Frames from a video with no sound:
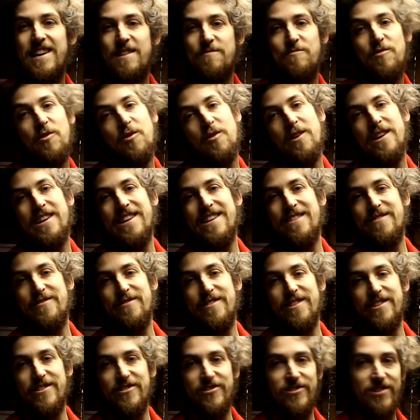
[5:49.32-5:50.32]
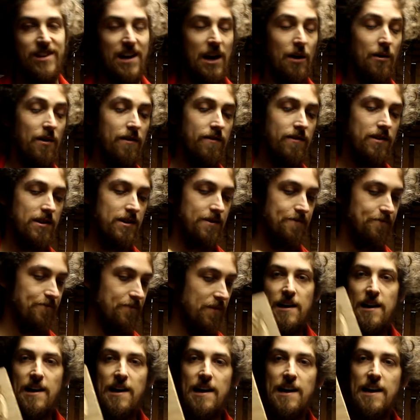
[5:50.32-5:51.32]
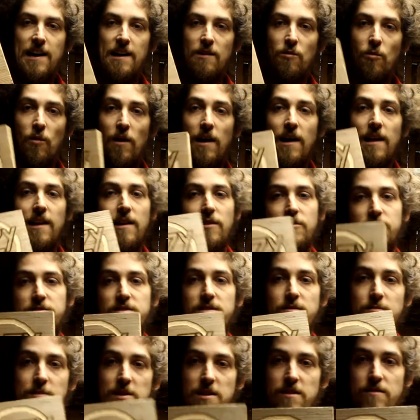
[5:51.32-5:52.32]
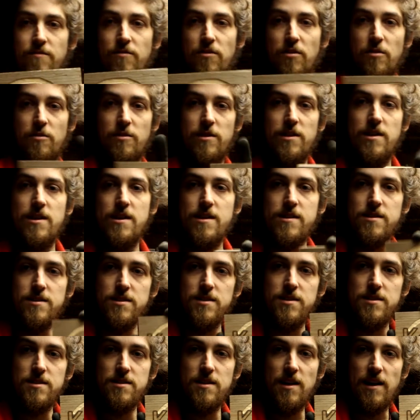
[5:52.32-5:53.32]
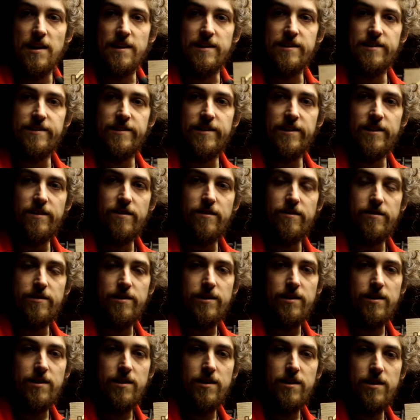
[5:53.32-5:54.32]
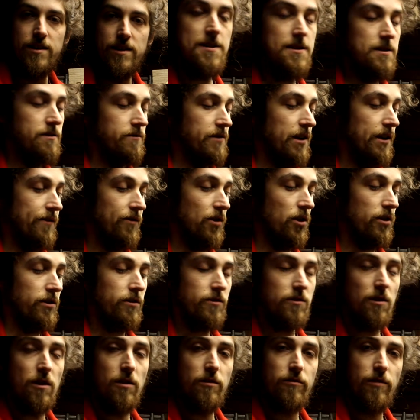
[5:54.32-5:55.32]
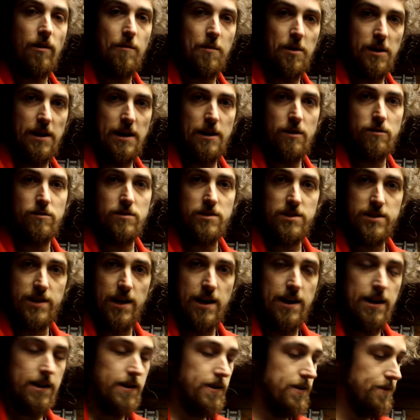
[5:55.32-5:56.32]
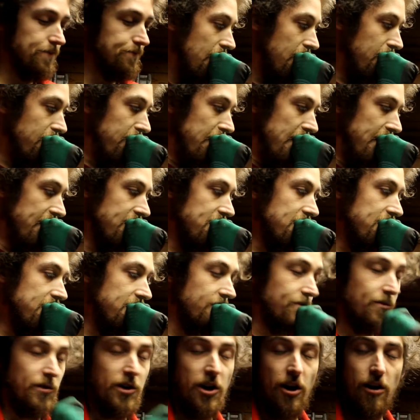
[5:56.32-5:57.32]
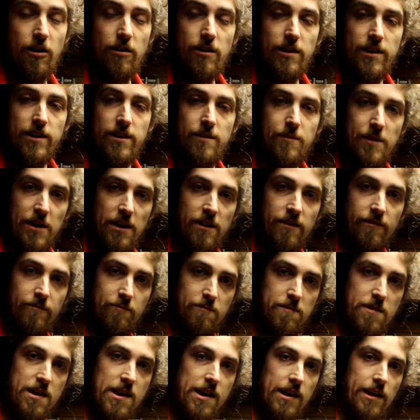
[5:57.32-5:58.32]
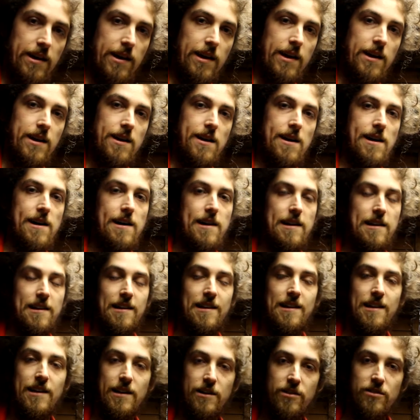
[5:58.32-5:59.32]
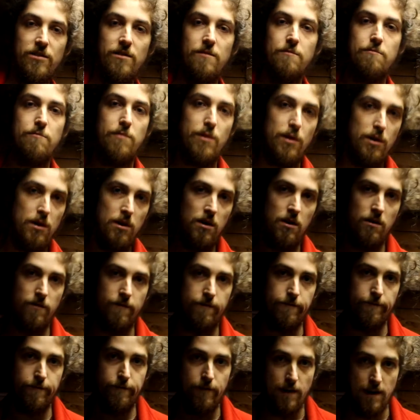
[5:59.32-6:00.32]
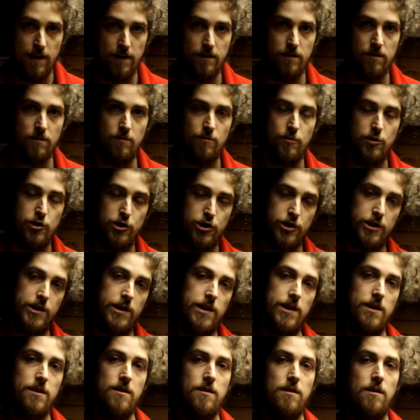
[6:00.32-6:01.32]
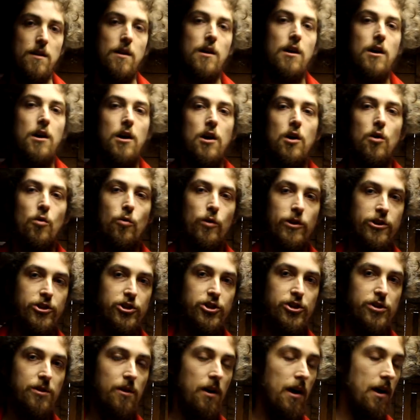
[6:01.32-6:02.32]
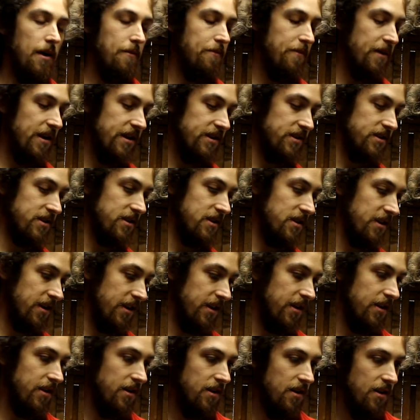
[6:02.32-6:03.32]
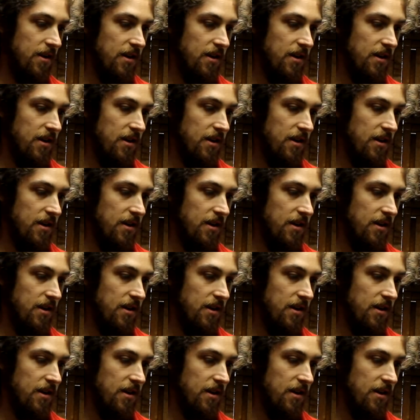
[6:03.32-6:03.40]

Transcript: nowhere near finished. However, while I was in the middle of doing this, I did think, when I've got this all dremeled out and stained, I'm currently in the middle of making a Lichtenberg fractal machine, which basically